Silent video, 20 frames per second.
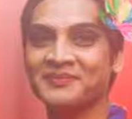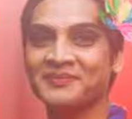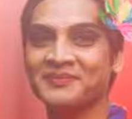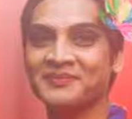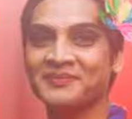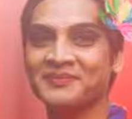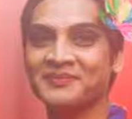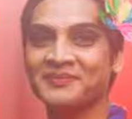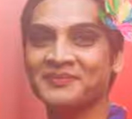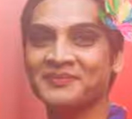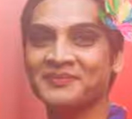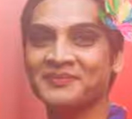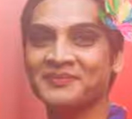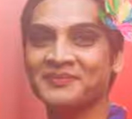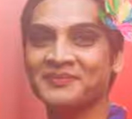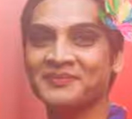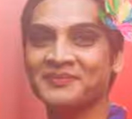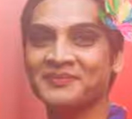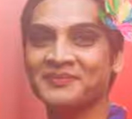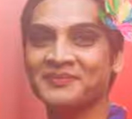
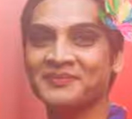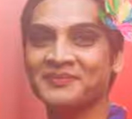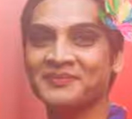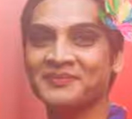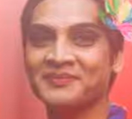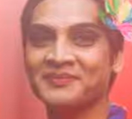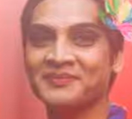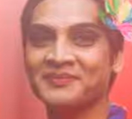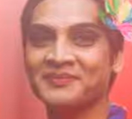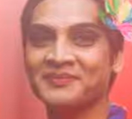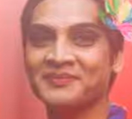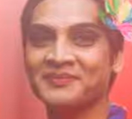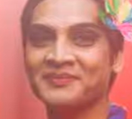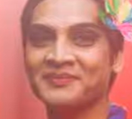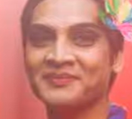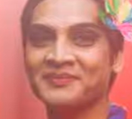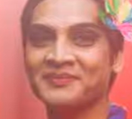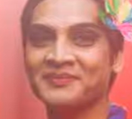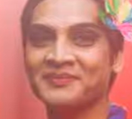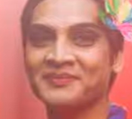
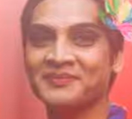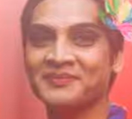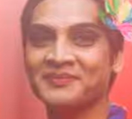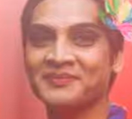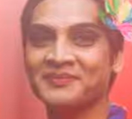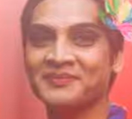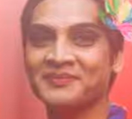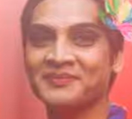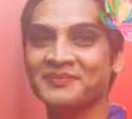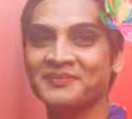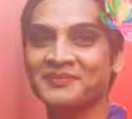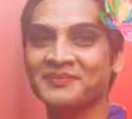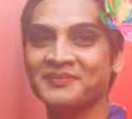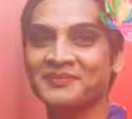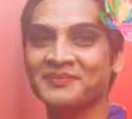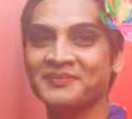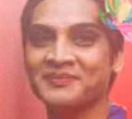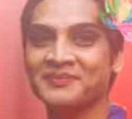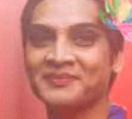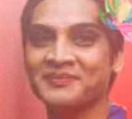
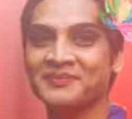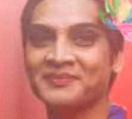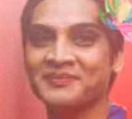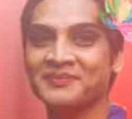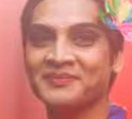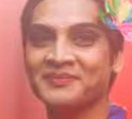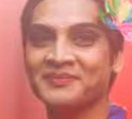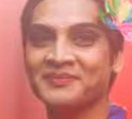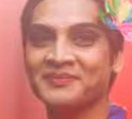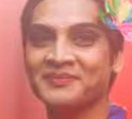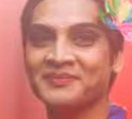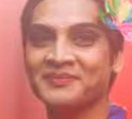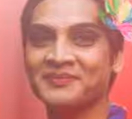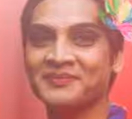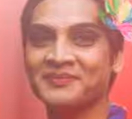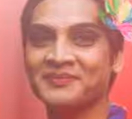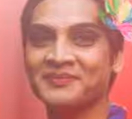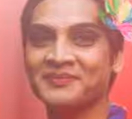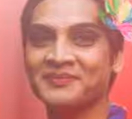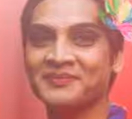
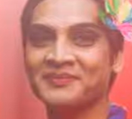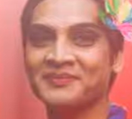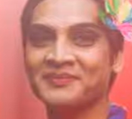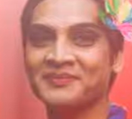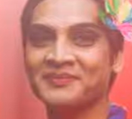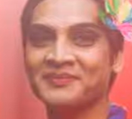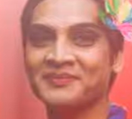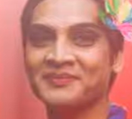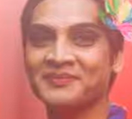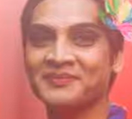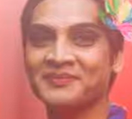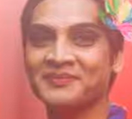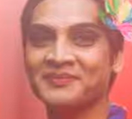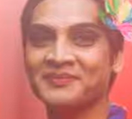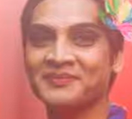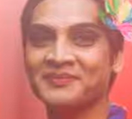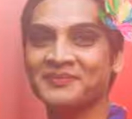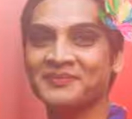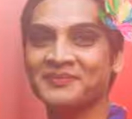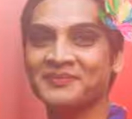
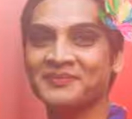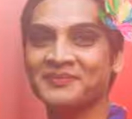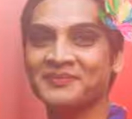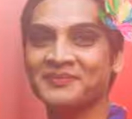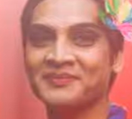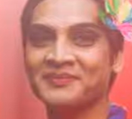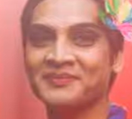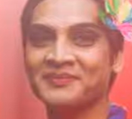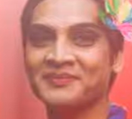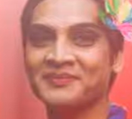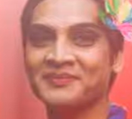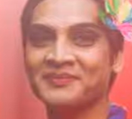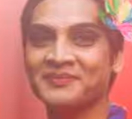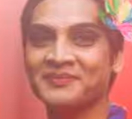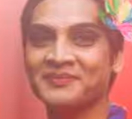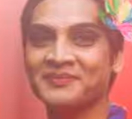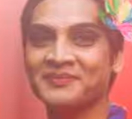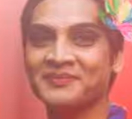This is a still picture; no speech is visible.